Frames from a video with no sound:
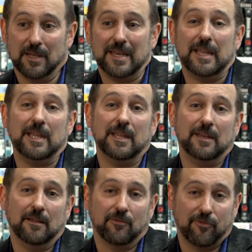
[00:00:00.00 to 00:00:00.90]
The
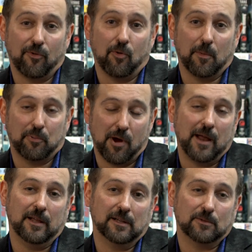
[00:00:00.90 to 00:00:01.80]
need for
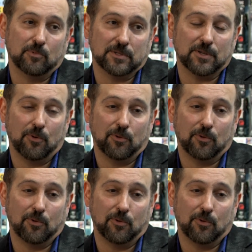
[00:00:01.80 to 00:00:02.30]
product was so